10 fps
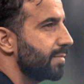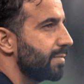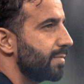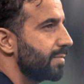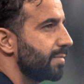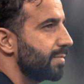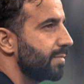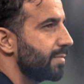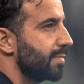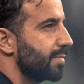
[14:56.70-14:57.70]

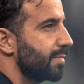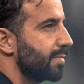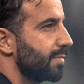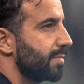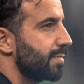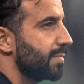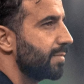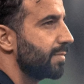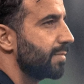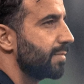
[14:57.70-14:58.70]

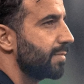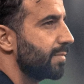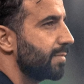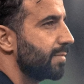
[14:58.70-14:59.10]
(not speaking)